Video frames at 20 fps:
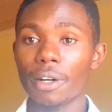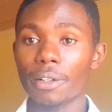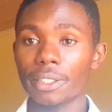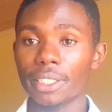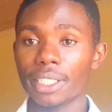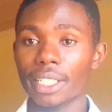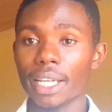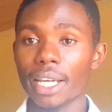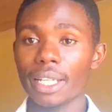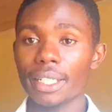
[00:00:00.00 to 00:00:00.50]

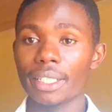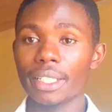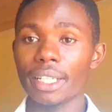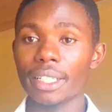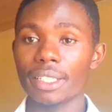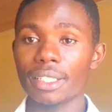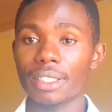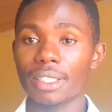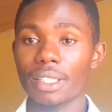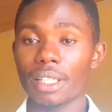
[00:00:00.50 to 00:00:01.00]
gouty
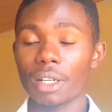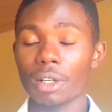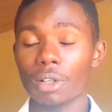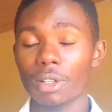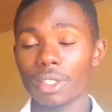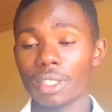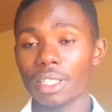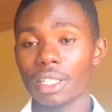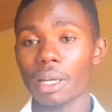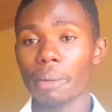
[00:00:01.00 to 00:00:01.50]
arthritis. The
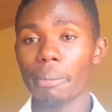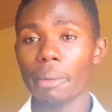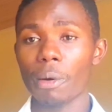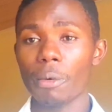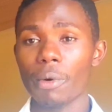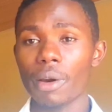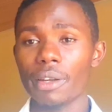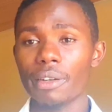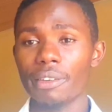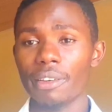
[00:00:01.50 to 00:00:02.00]
cause number
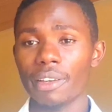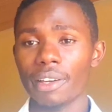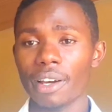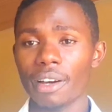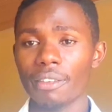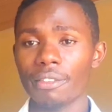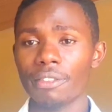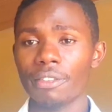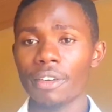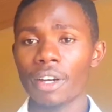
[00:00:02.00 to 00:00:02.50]
one, we
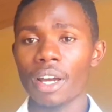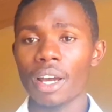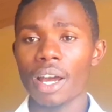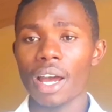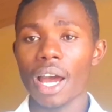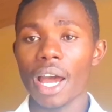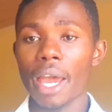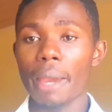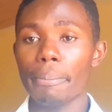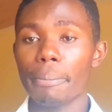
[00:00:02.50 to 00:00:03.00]
have
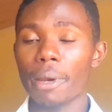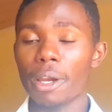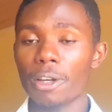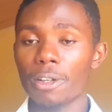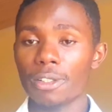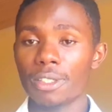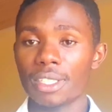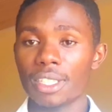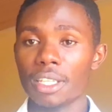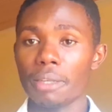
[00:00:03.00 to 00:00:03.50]

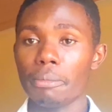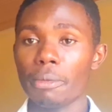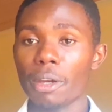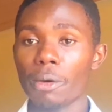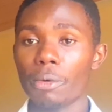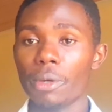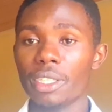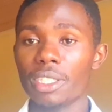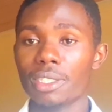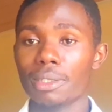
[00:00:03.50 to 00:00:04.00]

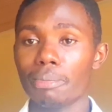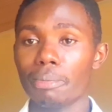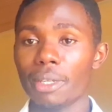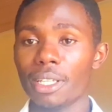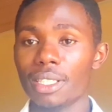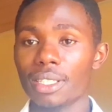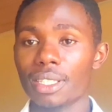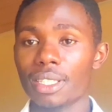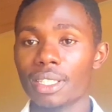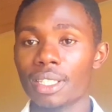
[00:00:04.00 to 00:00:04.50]
hyperuricemia, which
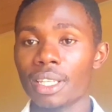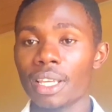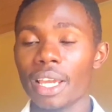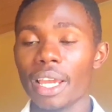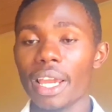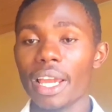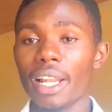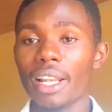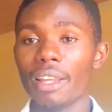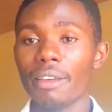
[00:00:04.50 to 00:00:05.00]
means
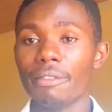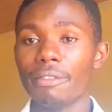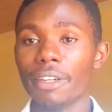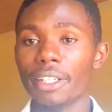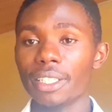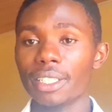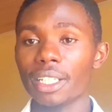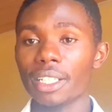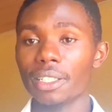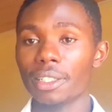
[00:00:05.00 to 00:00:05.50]

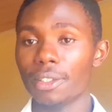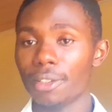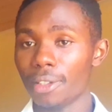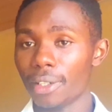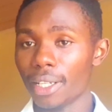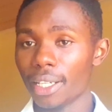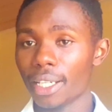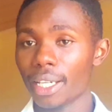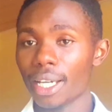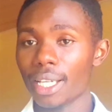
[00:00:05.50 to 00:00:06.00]
elevated
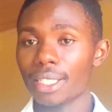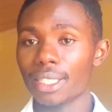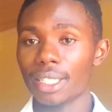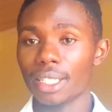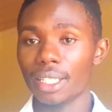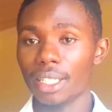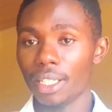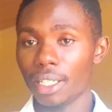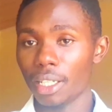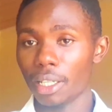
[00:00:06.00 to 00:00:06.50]
uric
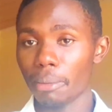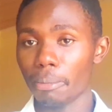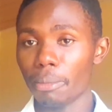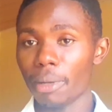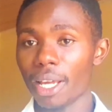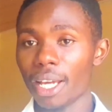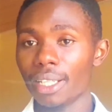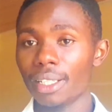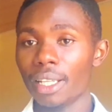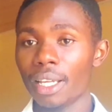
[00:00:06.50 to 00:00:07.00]
acid in the
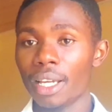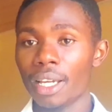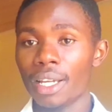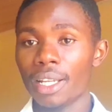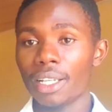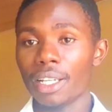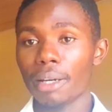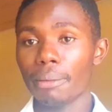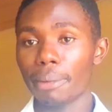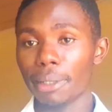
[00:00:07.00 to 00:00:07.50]
blood.
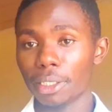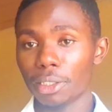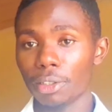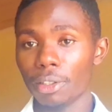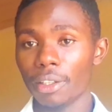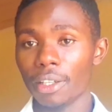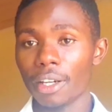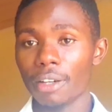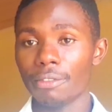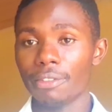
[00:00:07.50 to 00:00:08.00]
Number two,
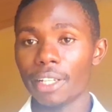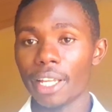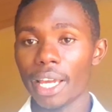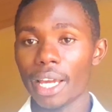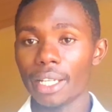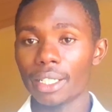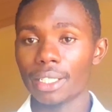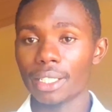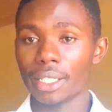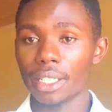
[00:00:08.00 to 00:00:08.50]
you have
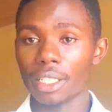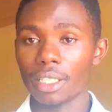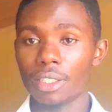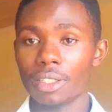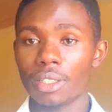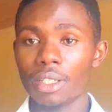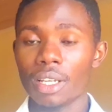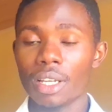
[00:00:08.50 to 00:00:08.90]
dietary